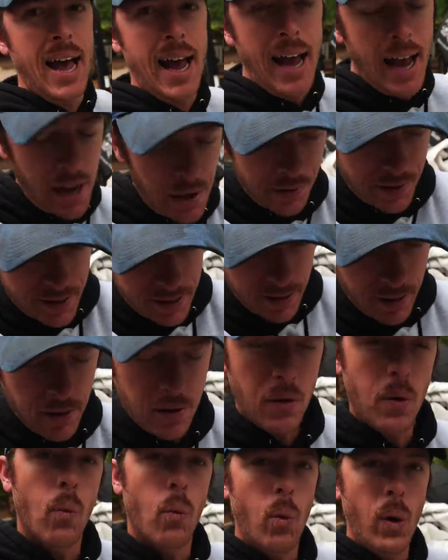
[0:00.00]
Howdy,
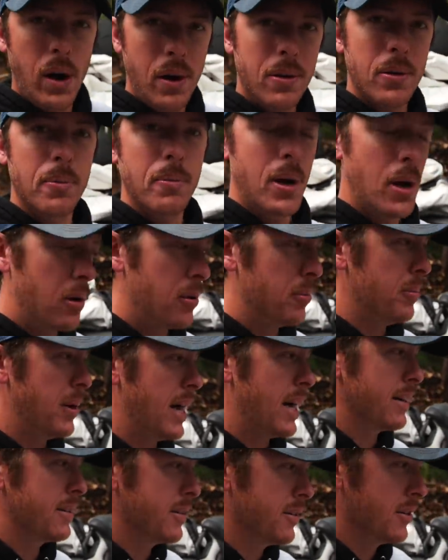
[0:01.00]
y'all. Welcome on
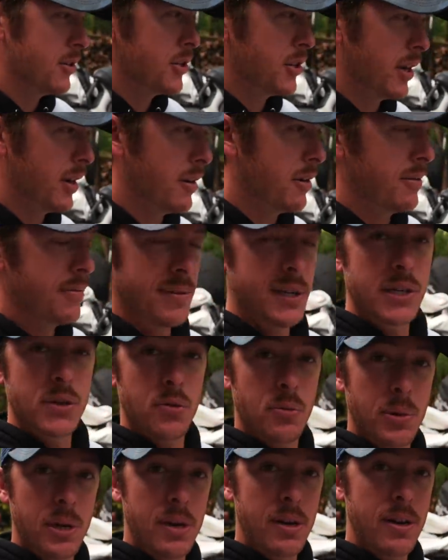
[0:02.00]
back to the channel. Thanks
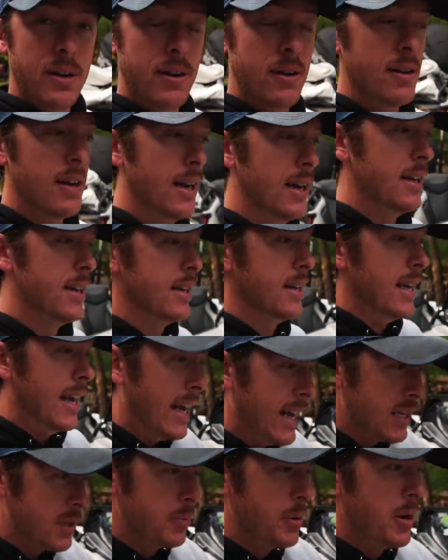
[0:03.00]
for being here.
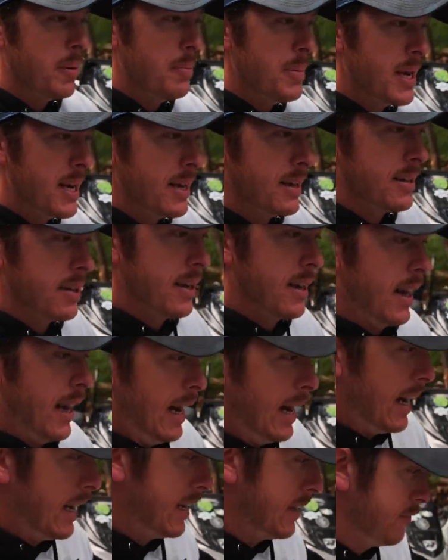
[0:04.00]
It has been a minute.
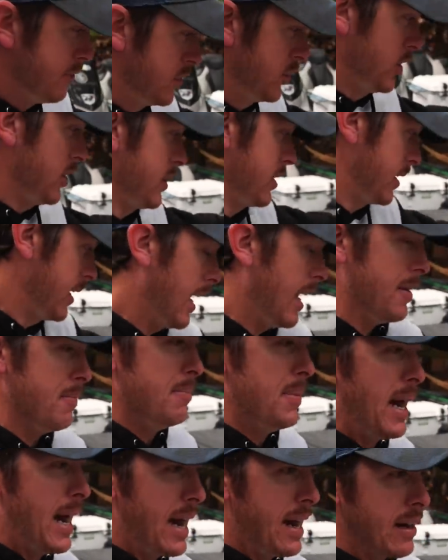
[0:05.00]
I have just gotten
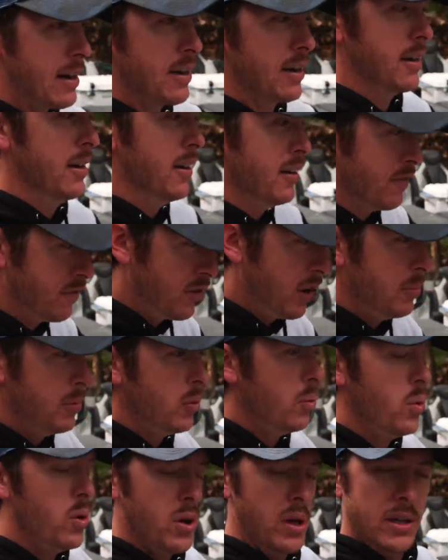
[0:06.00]
back from the
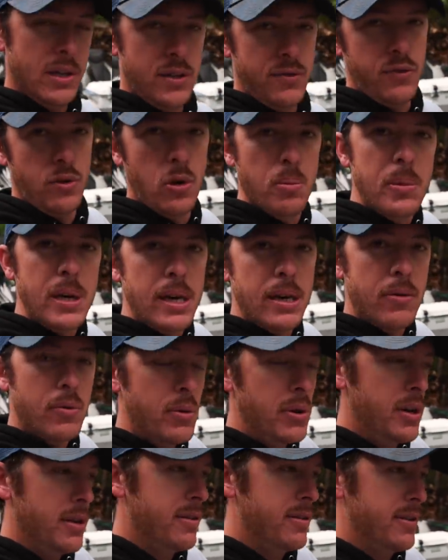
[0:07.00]
woods filming
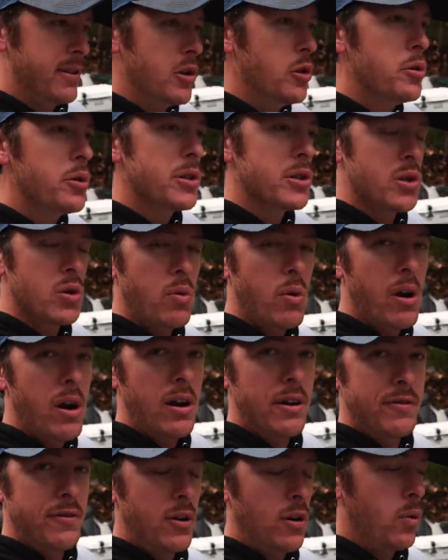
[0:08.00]
with Googan
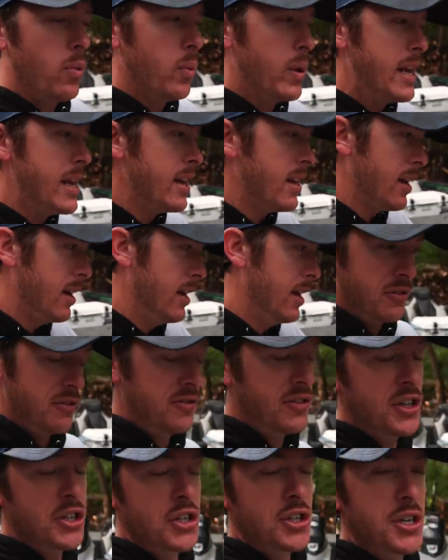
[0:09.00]
Squad for a week.
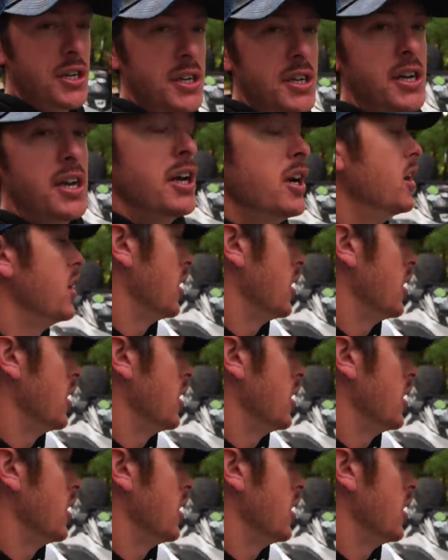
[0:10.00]
Fishing